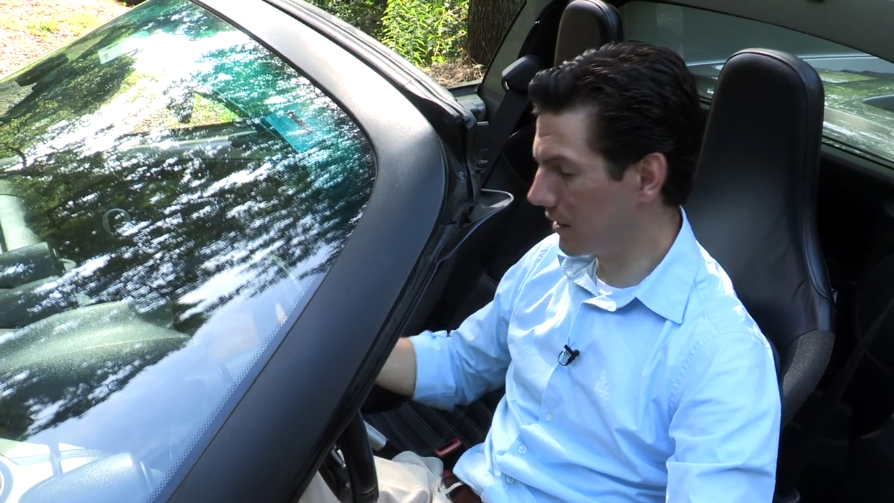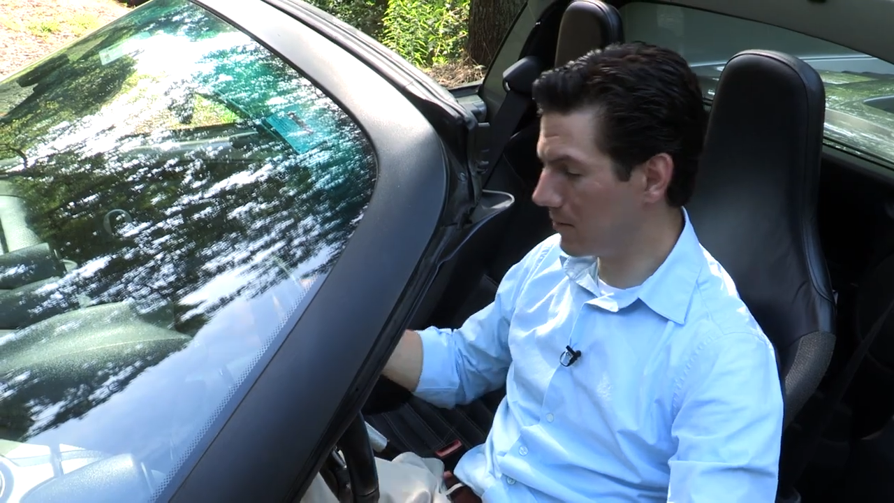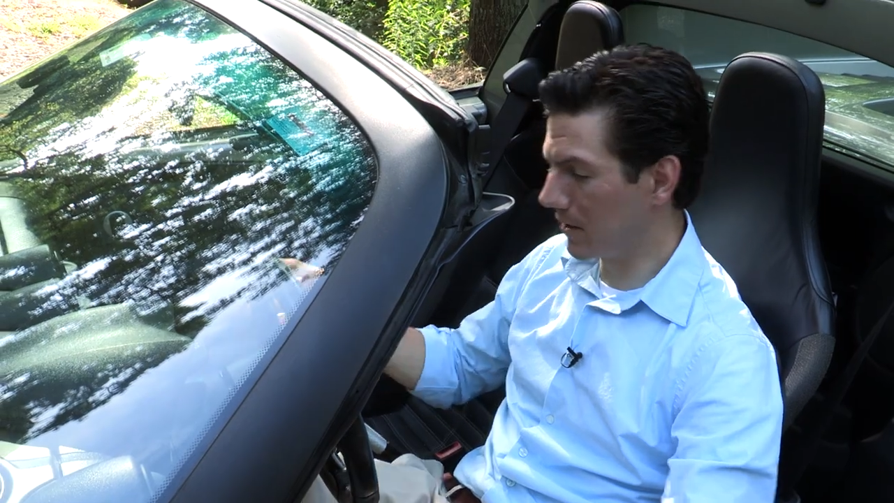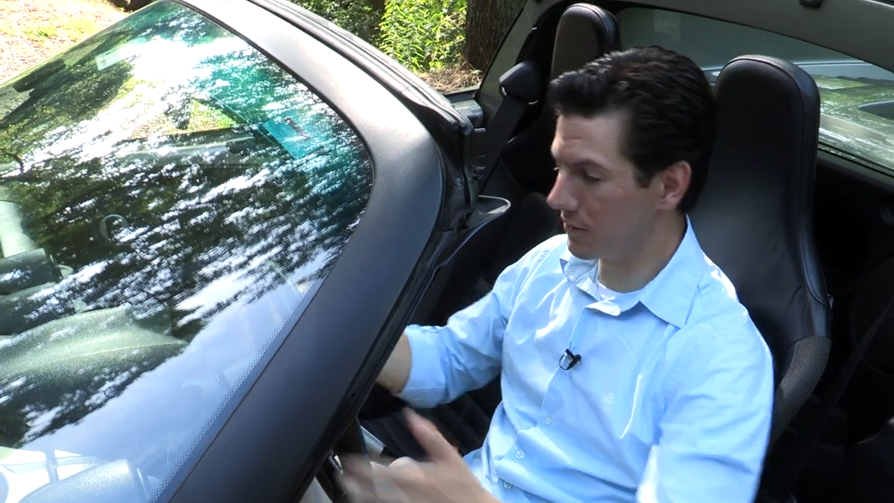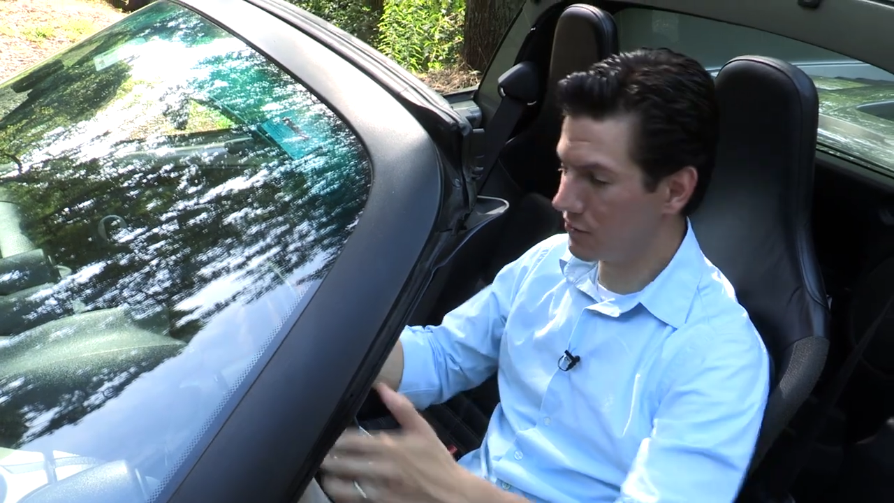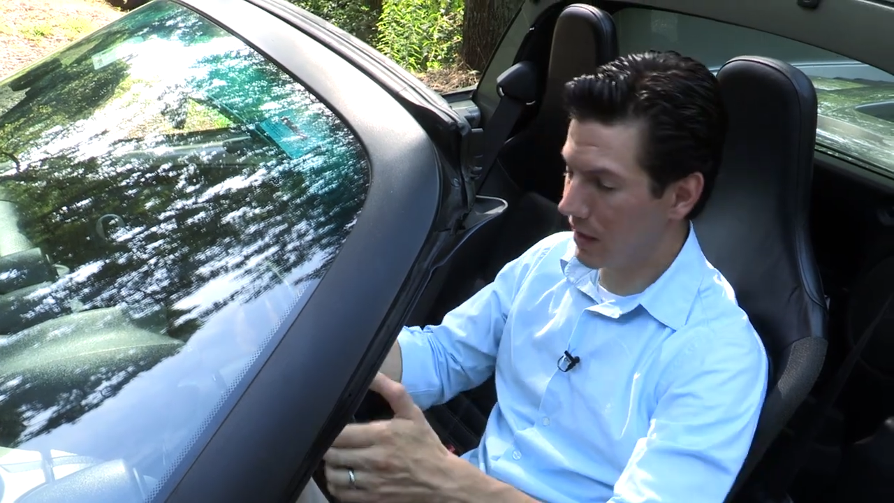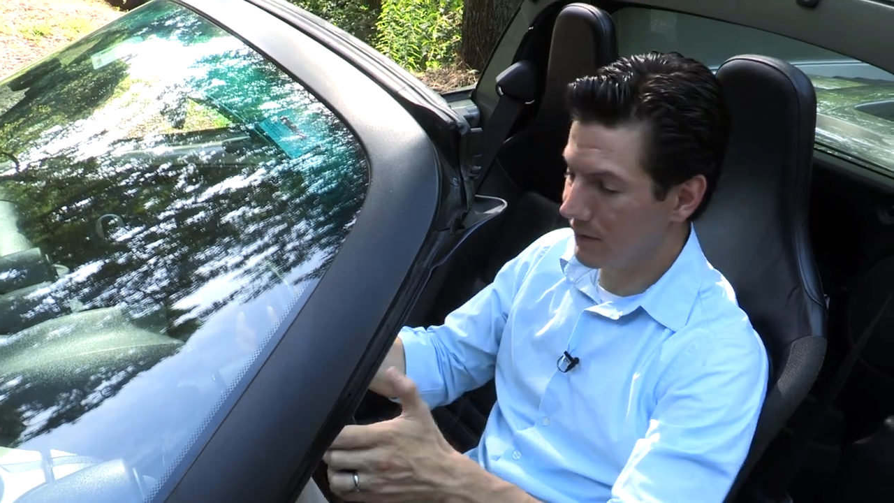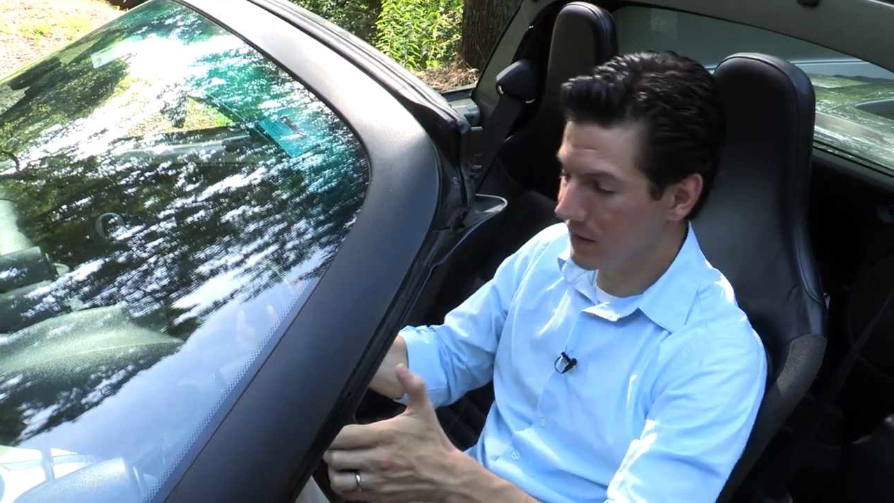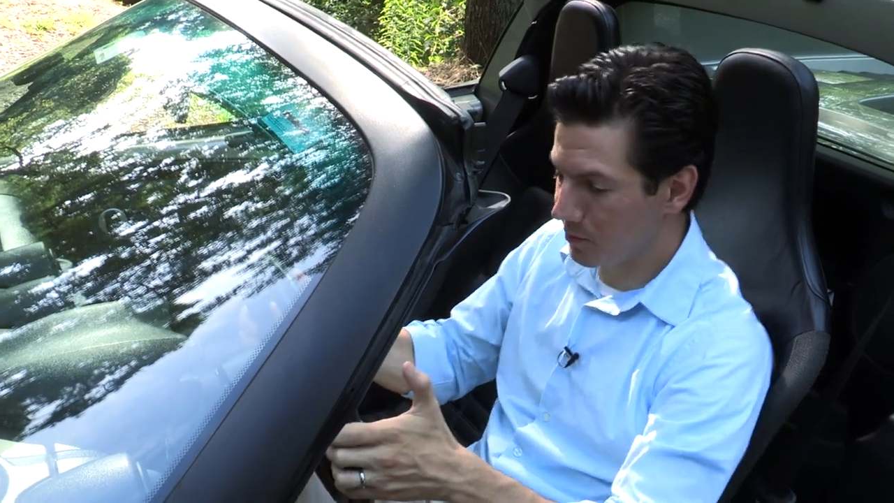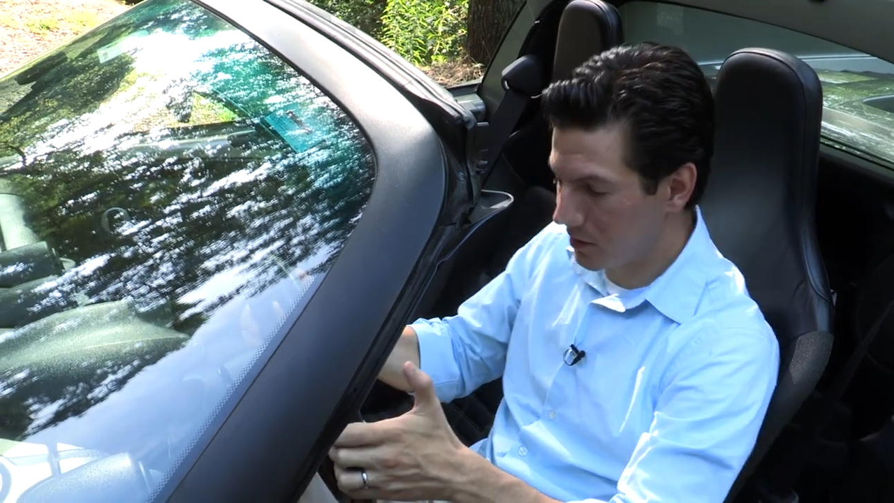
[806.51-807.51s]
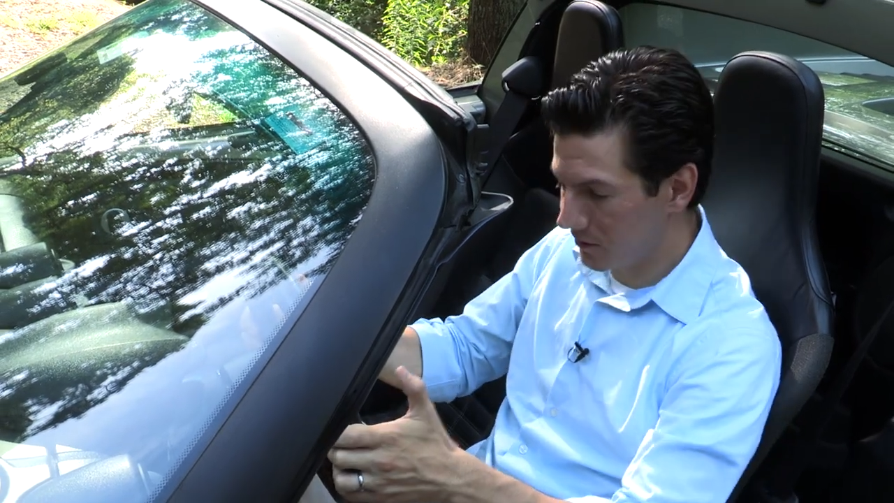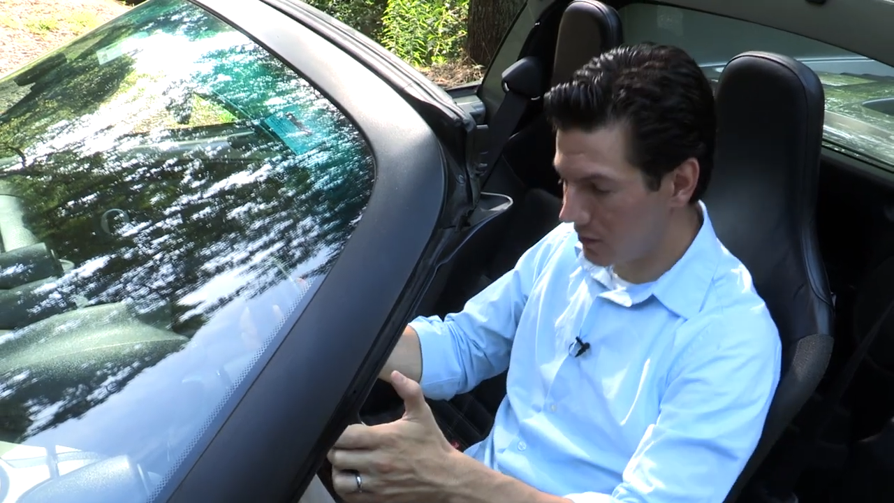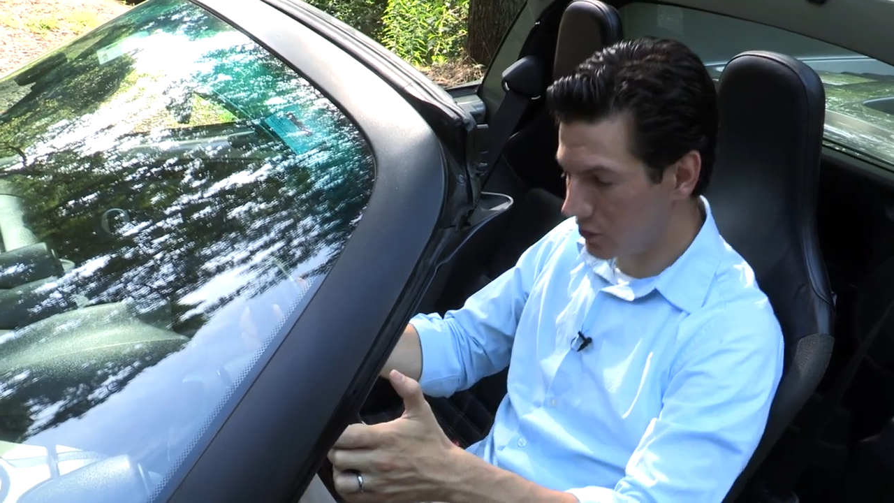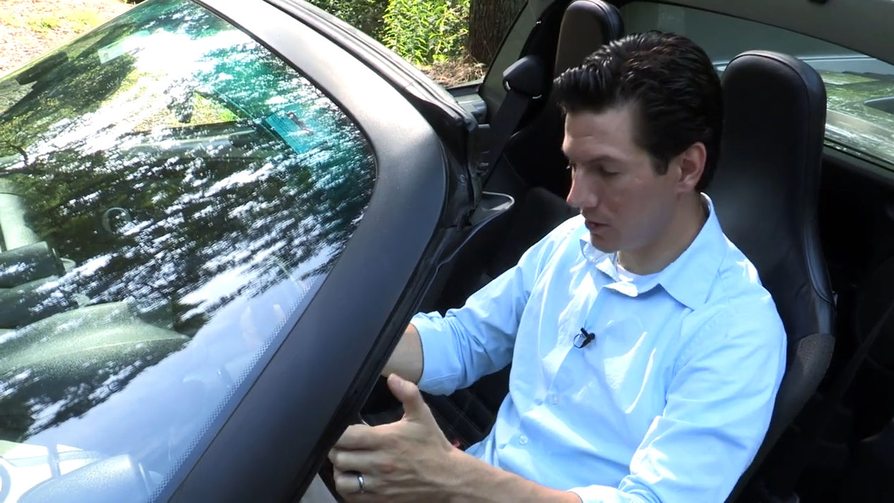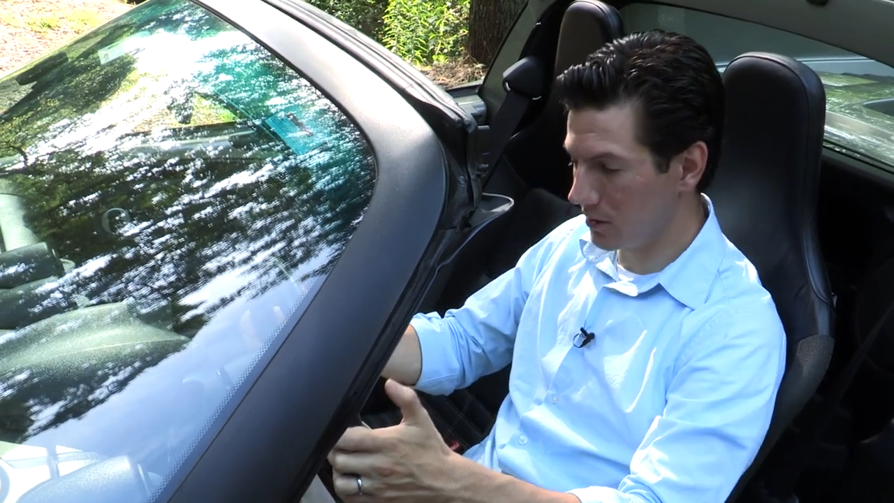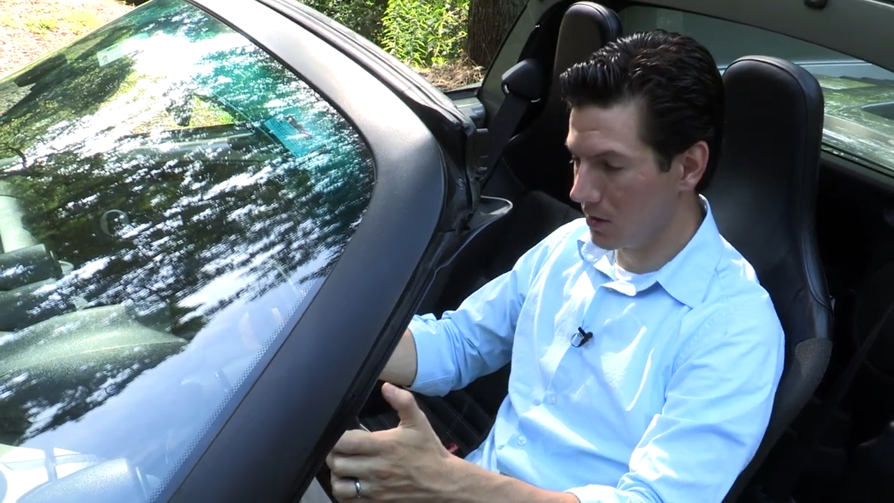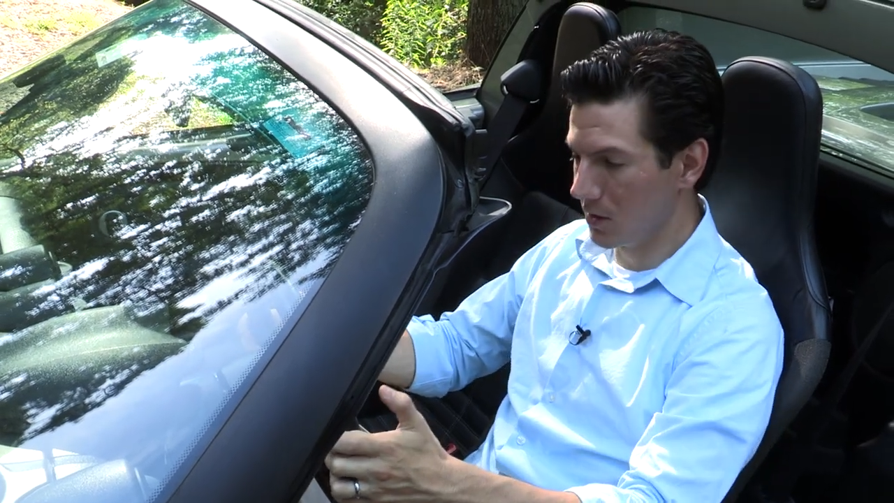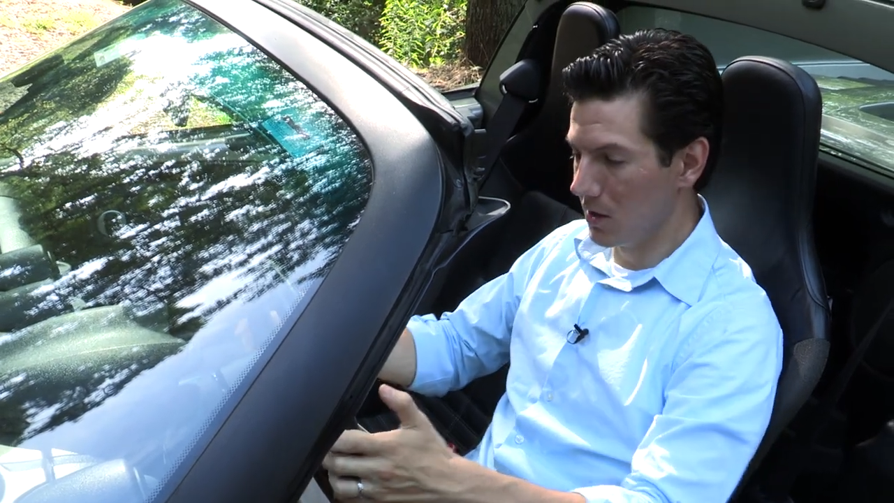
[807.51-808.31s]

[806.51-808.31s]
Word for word: about the driving position.